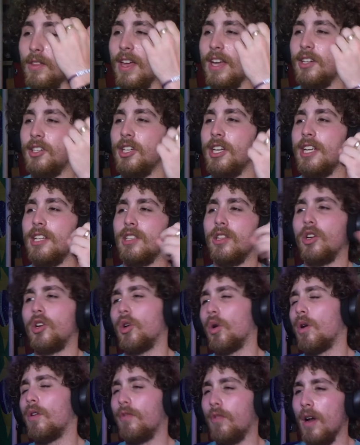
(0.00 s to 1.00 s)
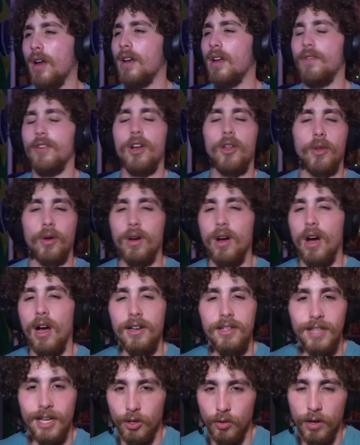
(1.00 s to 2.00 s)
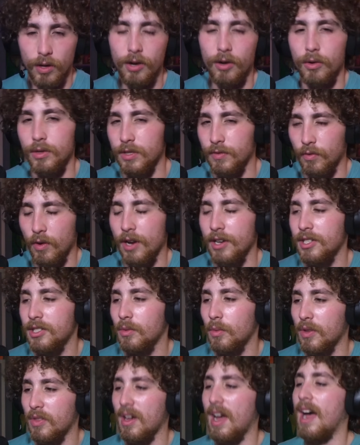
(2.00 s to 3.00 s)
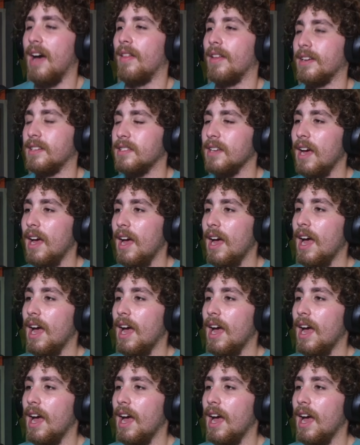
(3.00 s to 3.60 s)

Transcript: that she is the girlfriend of another content creator who's friends with Alex.